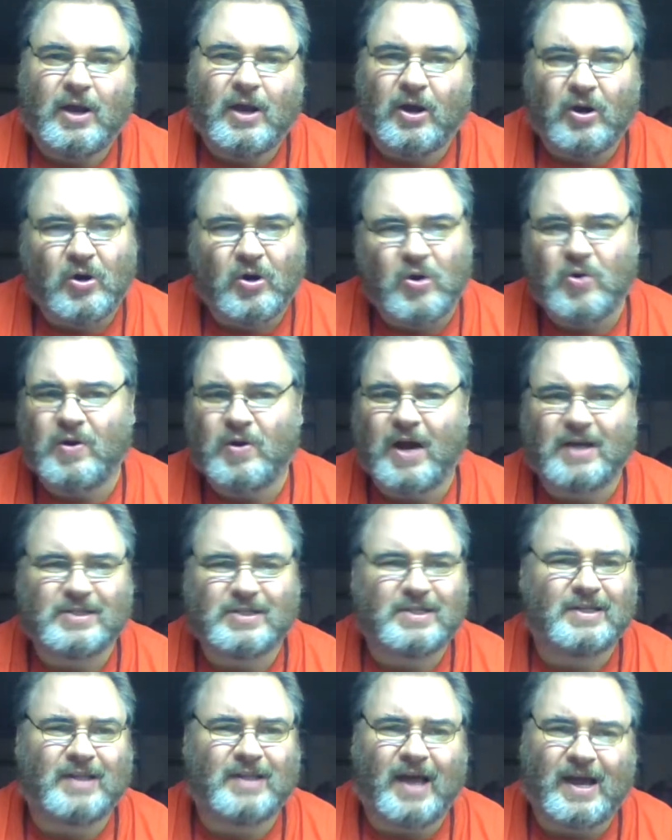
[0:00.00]
Who
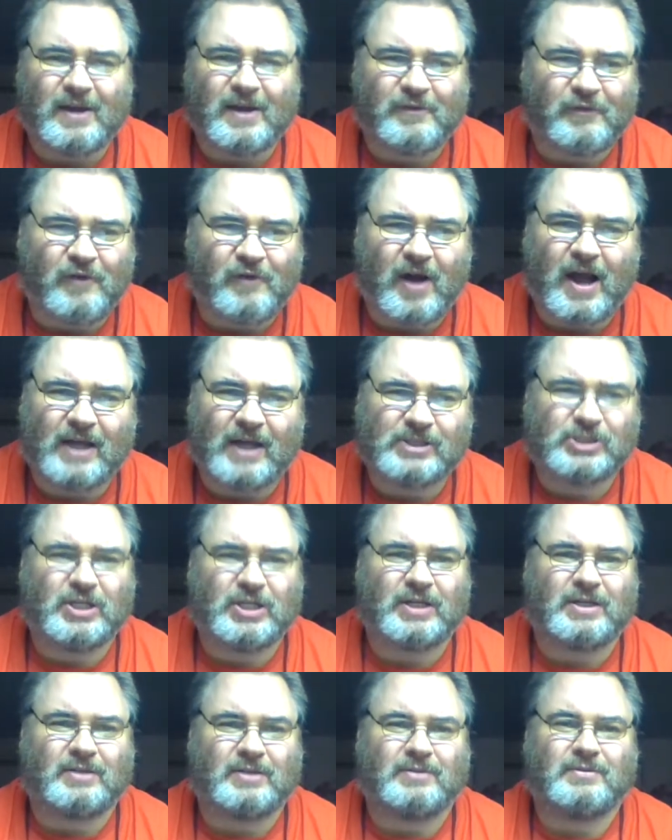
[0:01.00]
doesn't like fried
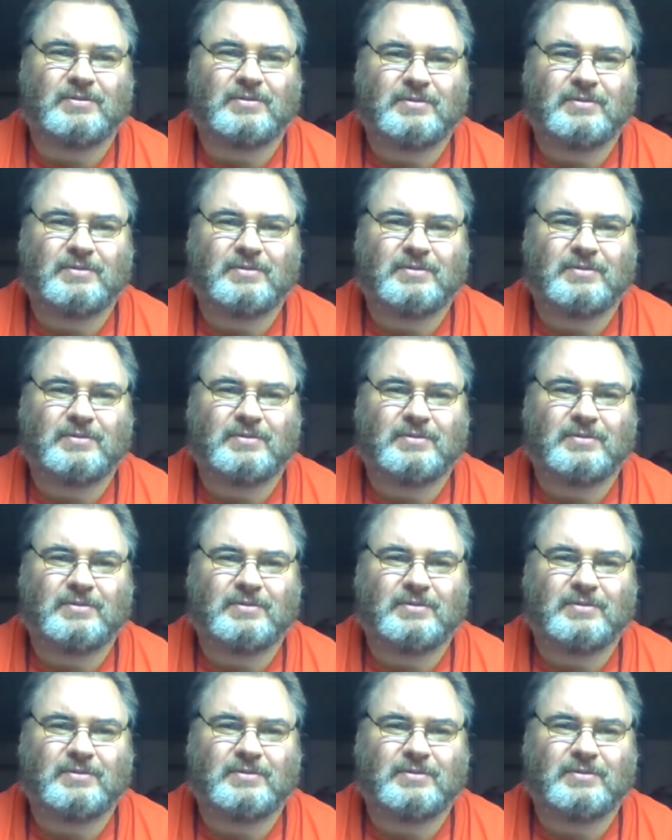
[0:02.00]
chicken?